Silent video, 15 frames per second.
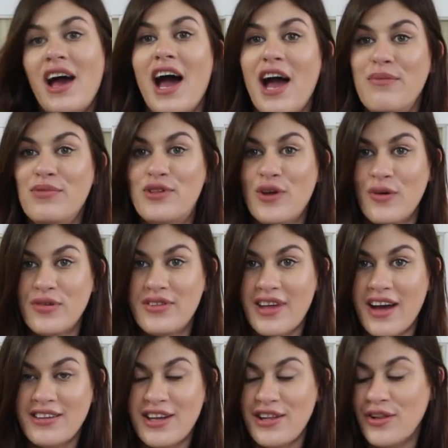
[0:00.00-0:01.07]
I'm so
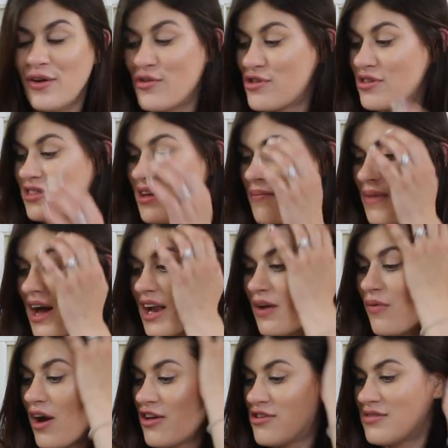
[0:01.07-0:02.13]
stocked on lotions and body
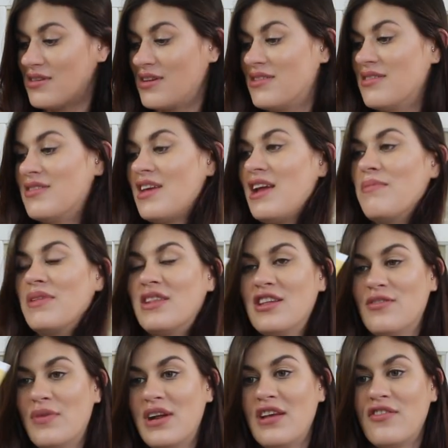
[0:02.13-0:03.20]
washes. It's insane, but
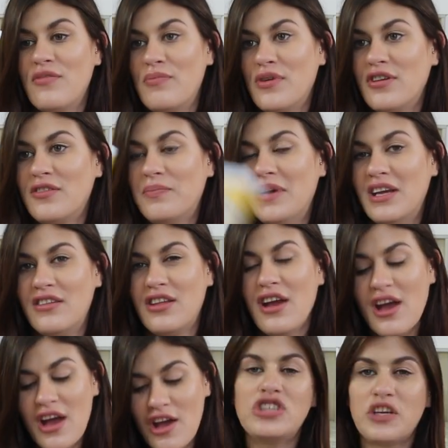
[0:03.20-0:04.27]
this one is from Burt's Bees.
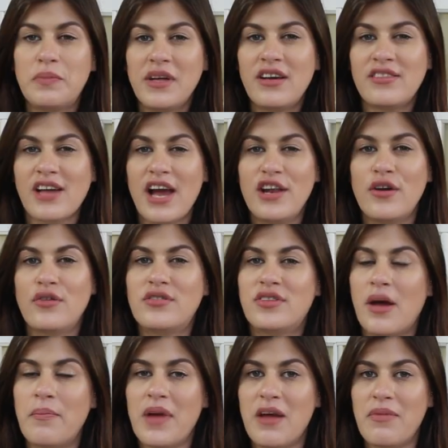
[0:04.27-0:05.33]
Just because I know
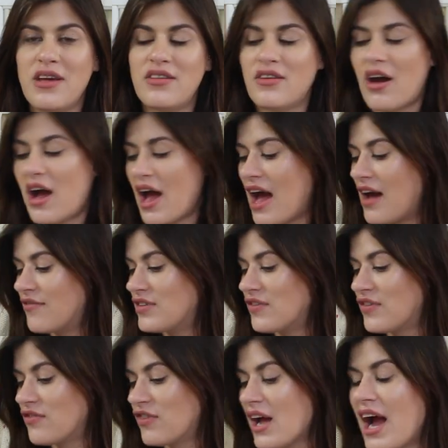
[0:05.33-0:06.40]
some babies have
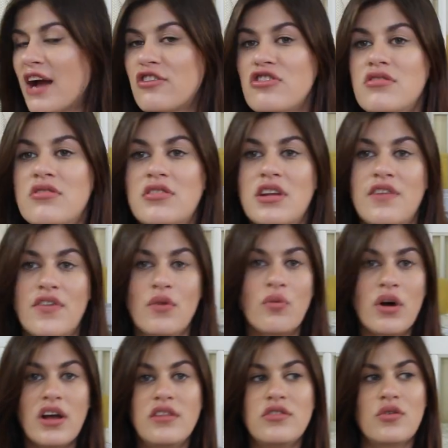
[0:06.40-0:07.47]
different reactions to different
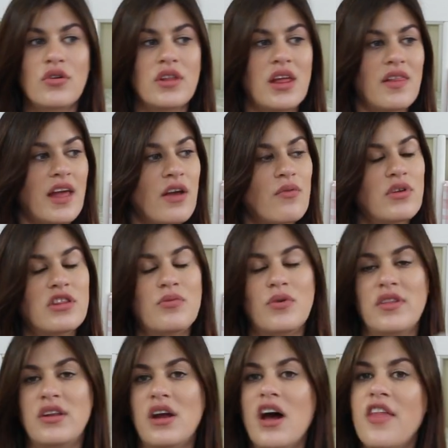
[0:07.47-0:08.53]
ones, or they like ones more
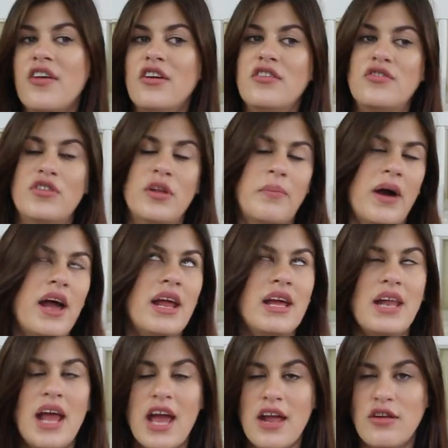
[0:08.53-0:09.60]
than others, or their body
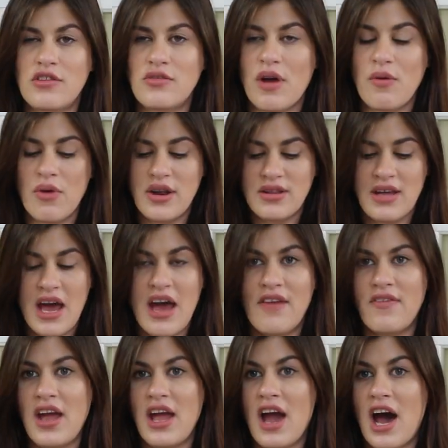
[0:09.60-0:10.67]
can handle, so I wanted to
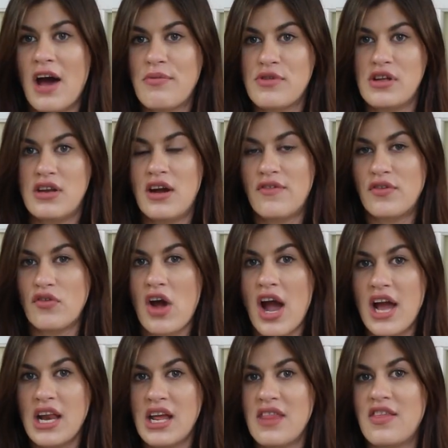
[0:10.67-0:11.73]
have an option of
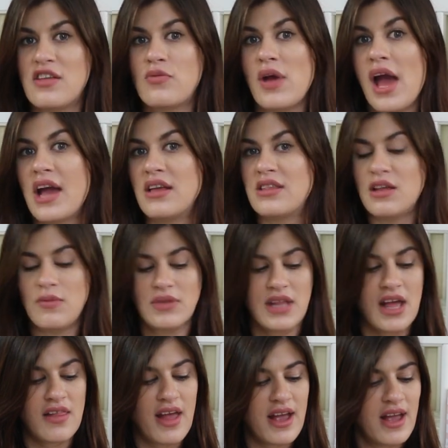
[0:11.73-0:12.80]
variety. This way I can see what
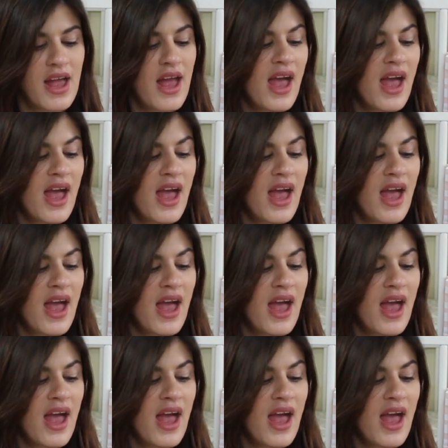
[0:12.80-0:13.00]
they like.